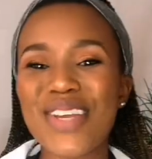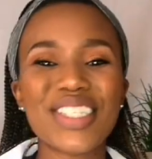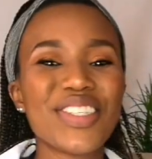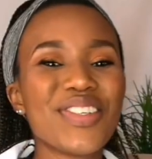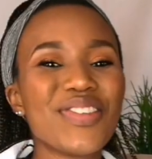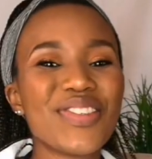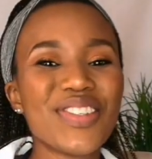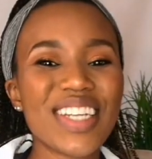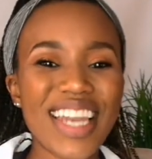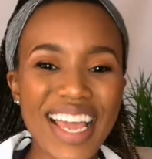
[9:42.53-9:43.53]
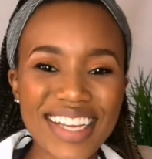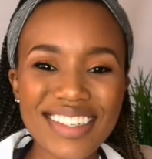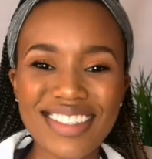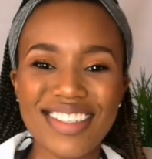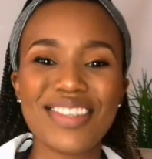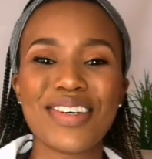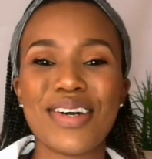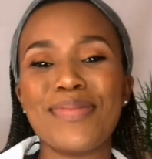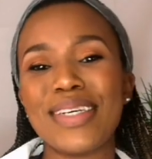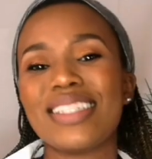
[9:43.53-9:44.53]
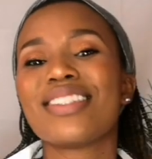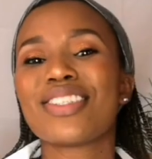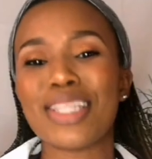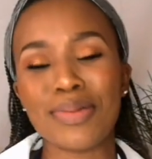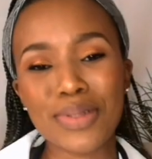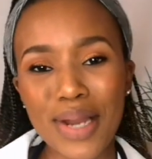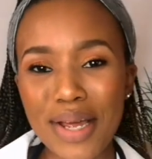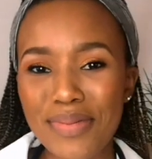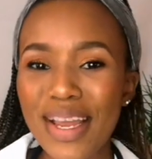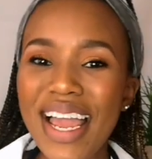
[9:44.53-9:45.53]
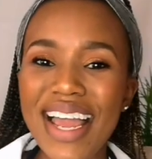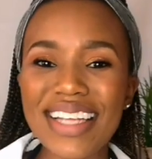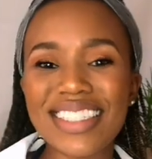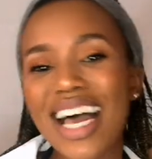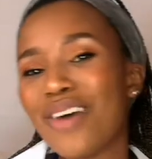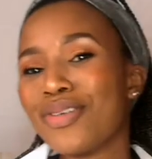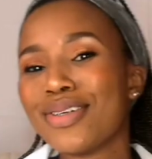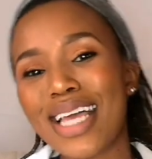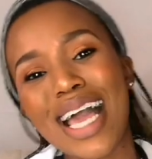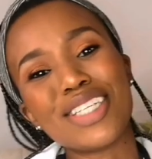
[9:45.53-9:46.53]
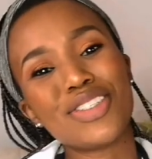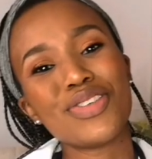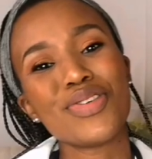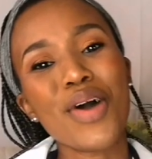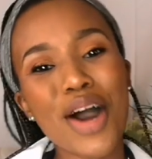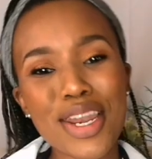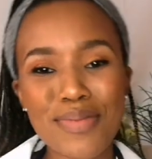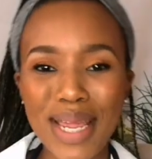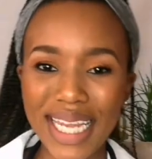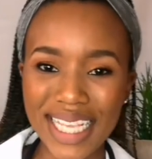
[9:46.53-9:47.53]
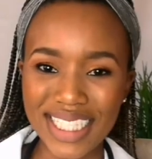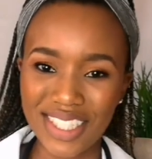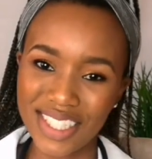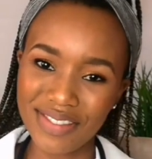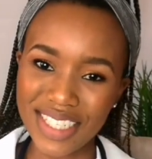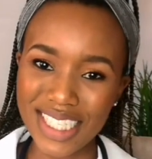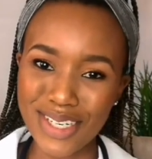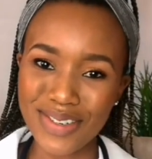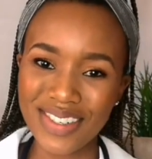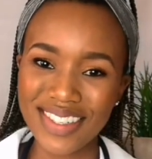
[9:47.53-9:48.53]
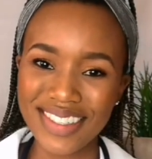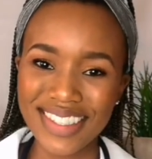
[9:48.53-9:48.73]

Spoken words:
Make sure you like, you comment, you subscribe, and I will catch you on my next video.